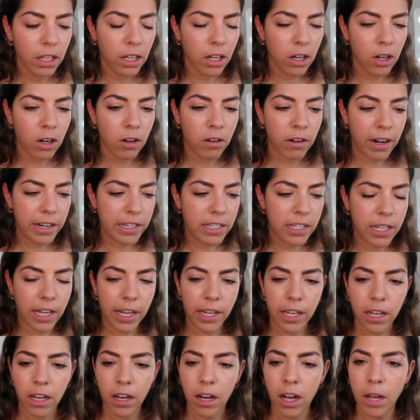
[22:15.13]

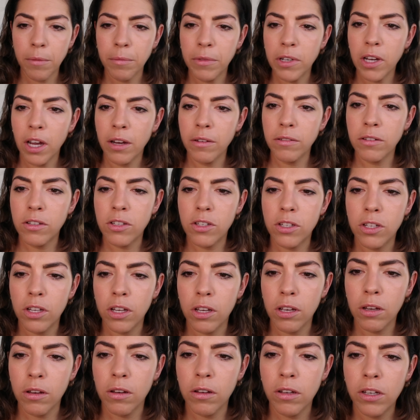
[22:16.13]
Alrighty, I'm going
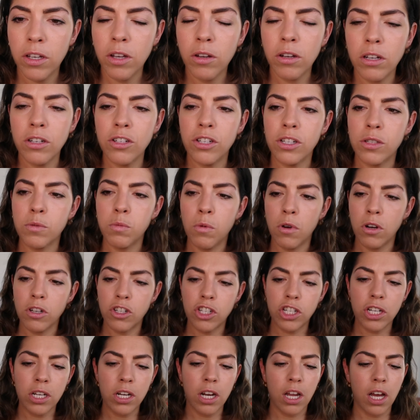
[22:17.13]
to, you can just
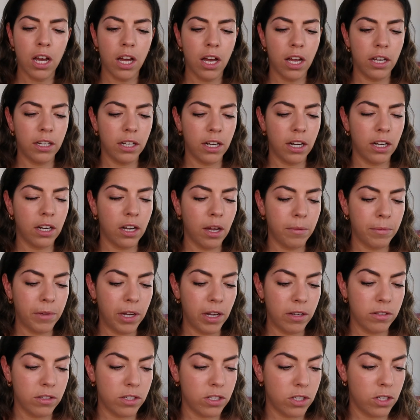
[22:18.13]
watch and learn, and I'm
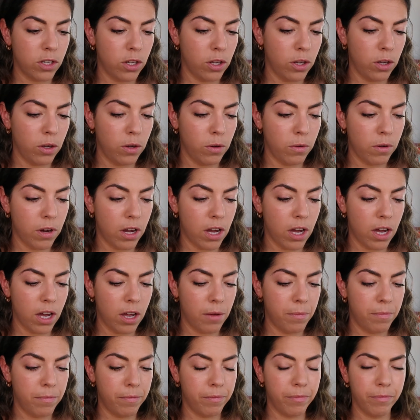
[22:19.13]
going
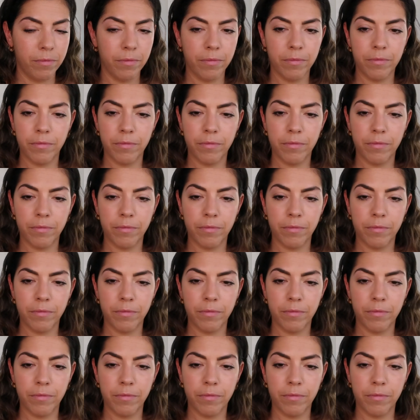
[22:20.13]
to